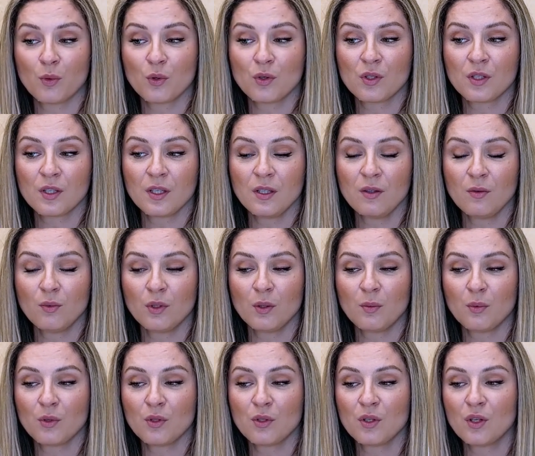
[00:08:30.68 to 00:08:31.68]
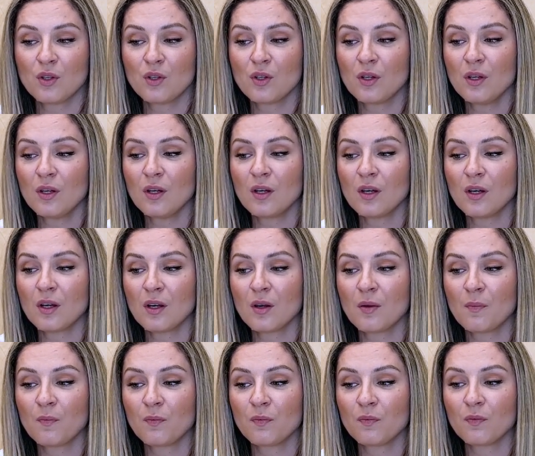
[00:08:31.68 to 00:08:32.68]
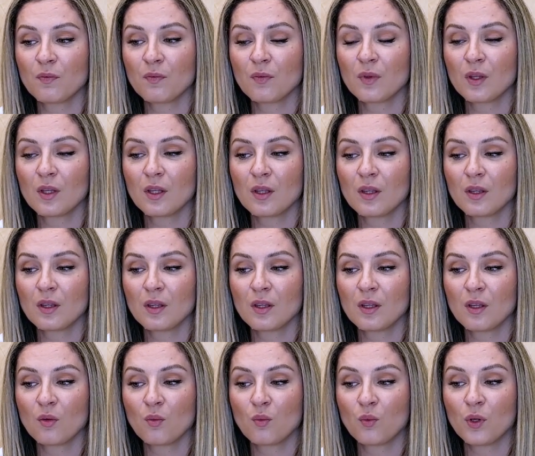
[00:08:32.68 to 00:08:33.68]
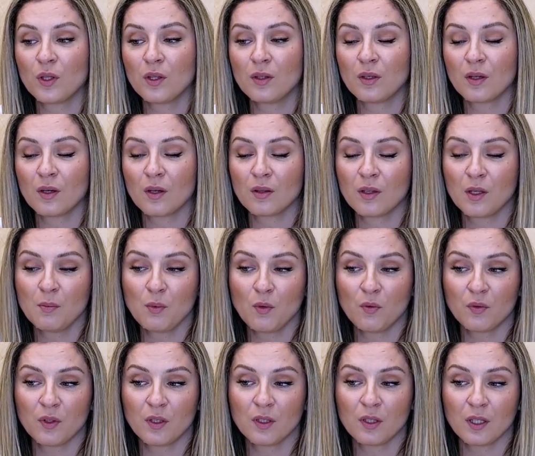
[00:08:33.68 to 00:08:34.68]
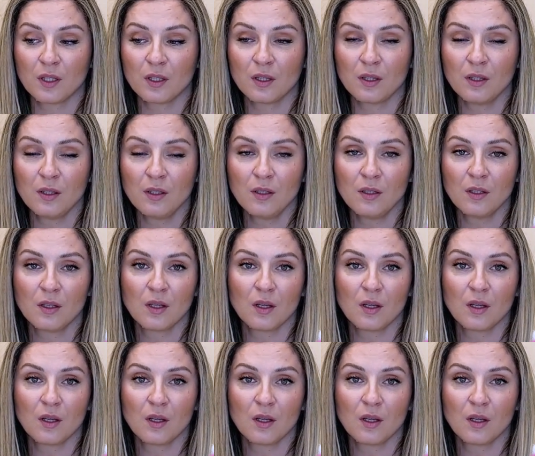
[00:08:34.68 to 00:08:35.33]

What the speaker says: proceed with the procedure. With the tip of the needle,